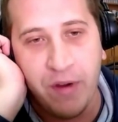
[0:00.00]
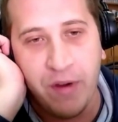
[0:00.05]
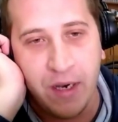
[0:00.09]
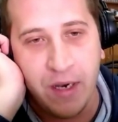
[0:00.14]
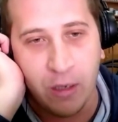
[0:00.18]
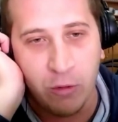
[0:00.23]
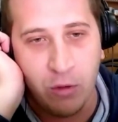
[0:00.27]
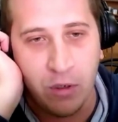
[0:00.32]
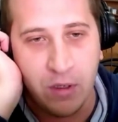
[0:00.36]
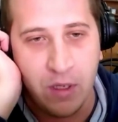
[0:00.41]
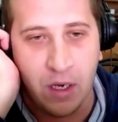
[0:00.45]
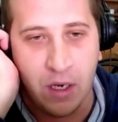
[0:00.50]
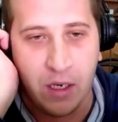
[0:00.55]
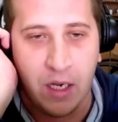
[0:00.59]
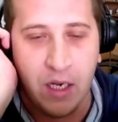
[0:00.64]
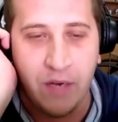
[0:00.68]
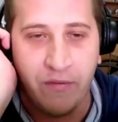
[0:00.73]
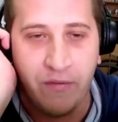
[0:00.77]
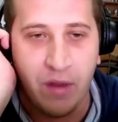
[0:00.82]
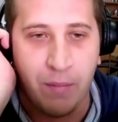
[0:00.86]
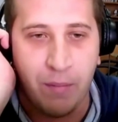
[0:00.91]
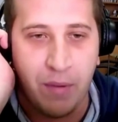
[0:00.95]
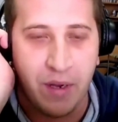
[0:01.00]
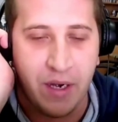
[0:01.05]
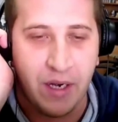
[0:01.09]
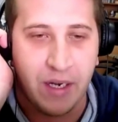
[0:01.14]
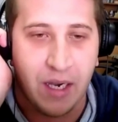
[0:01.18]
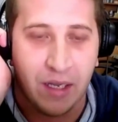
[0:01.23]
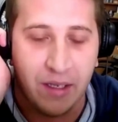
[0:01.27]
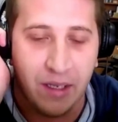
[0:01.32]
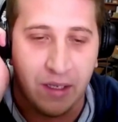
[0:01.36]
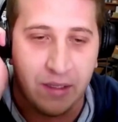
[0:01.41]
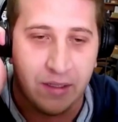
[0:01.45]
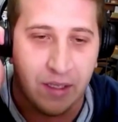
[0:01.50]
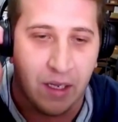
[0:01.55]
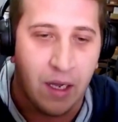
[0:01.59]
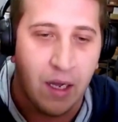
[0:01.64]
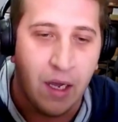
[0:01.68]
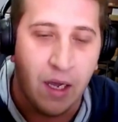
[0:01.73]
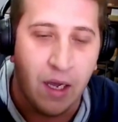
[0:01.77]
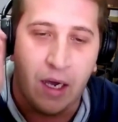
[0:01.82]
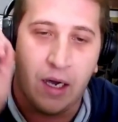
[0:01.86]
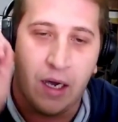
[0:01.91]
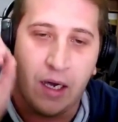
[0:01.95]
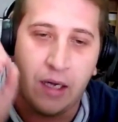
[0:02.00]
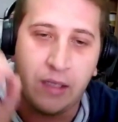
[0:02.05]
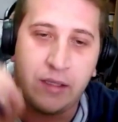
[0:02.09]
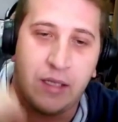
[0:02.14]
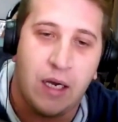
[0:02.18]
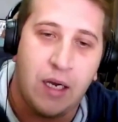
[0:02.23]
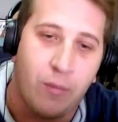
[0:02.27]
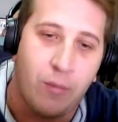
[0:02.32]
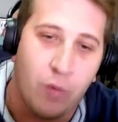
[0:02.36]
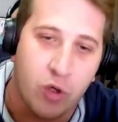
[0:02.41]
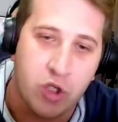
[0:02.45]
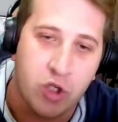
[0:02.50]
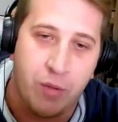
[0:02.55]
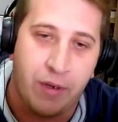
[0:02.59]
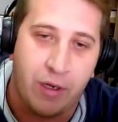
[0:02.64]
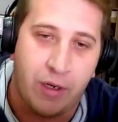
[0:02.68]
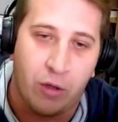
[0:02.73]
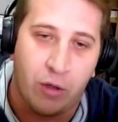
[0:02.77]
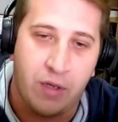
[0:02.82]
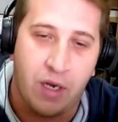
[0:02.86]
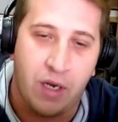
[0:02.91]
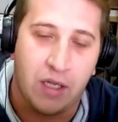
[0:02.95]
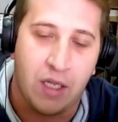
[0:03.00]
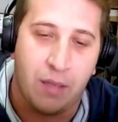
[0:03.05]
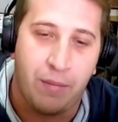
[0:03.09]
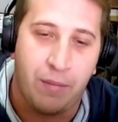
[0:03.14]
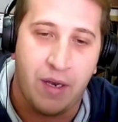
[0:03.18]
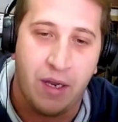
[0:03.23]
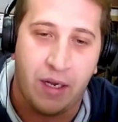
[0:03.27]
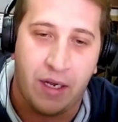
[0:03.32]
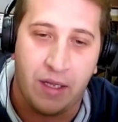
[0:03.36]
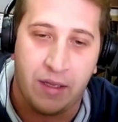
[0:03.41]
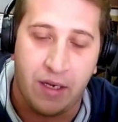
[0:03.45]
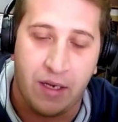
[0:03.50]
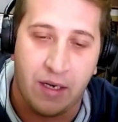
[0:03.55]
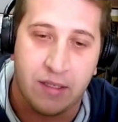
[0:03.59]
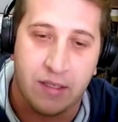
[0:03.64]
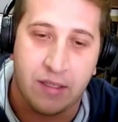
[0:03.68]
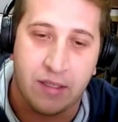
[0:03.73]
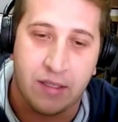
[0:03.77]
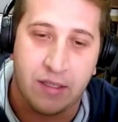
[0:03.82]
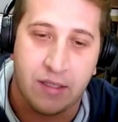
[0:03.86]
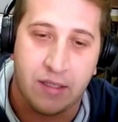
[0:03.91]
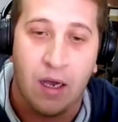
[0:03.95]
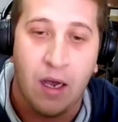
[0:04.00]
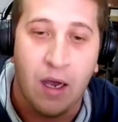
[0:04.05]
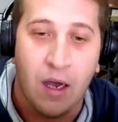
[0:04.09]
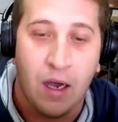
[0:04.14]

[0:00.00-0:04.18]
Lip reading: The wine producers are having